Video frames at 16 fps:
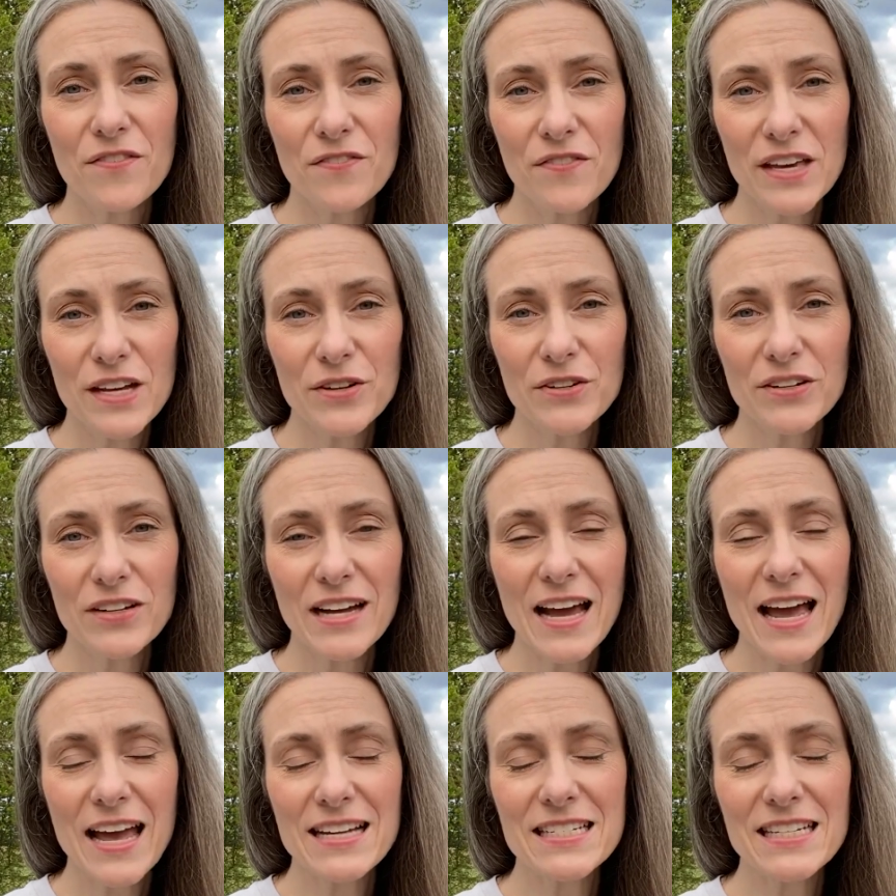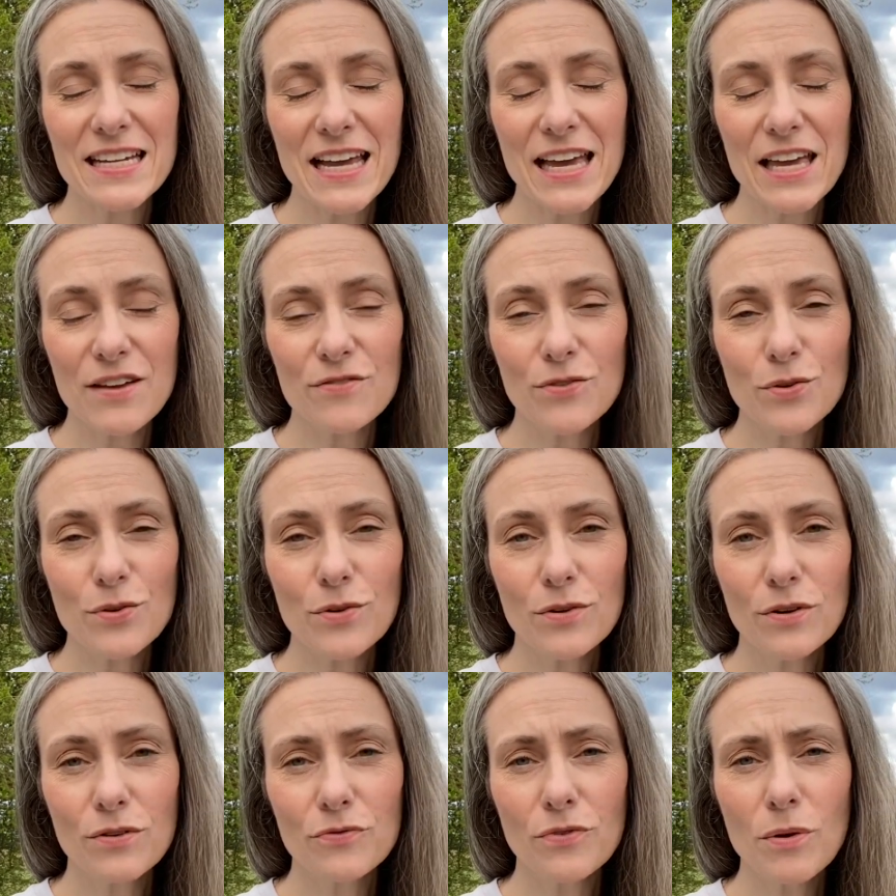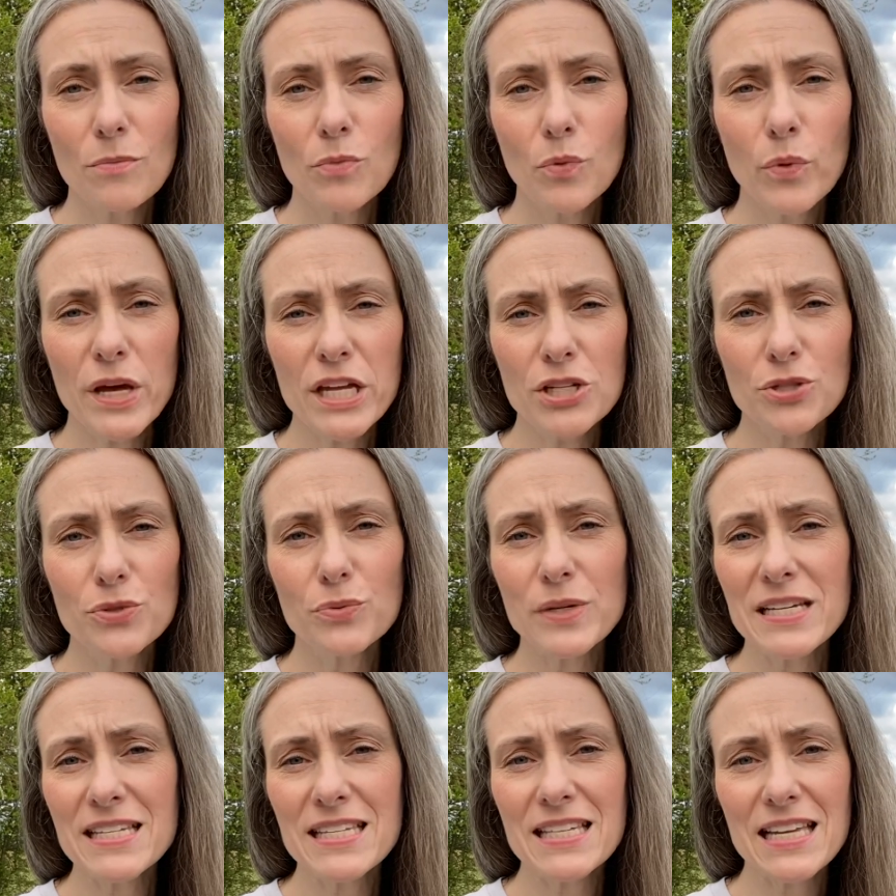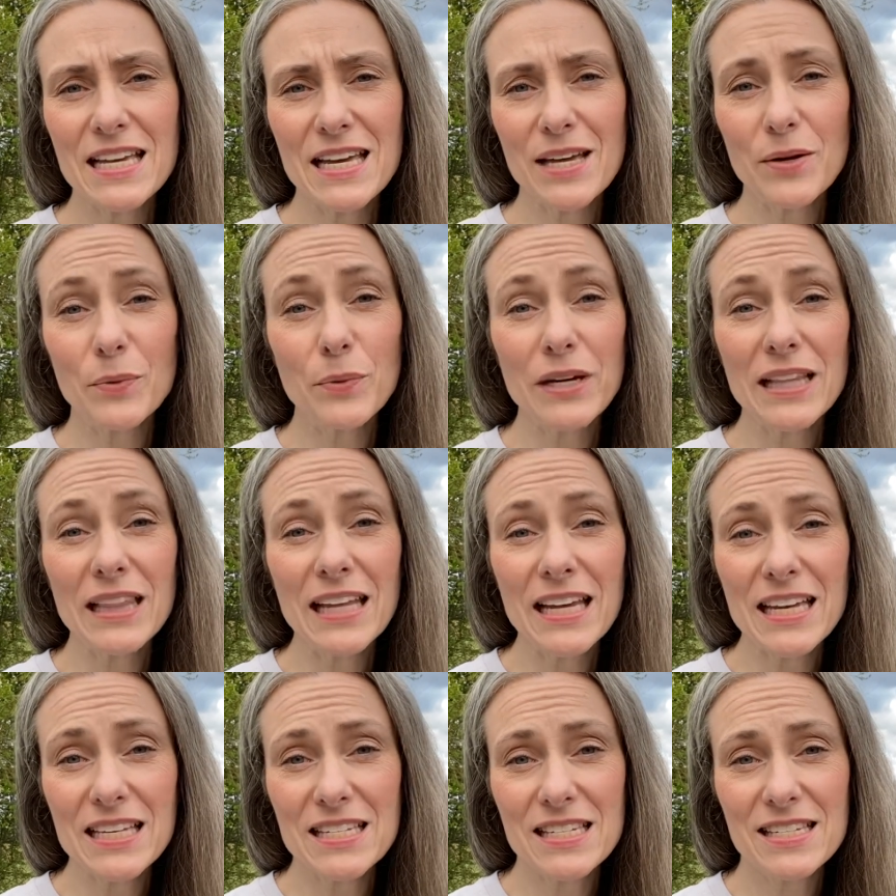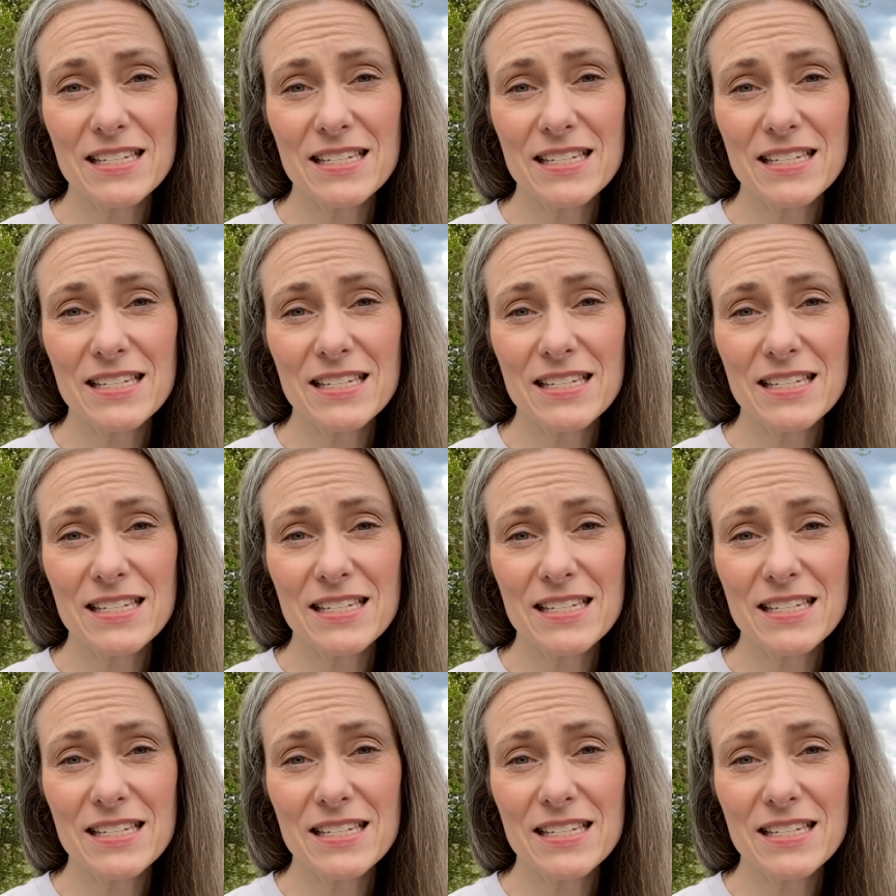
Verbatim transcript: fear, and evil from which we seek release.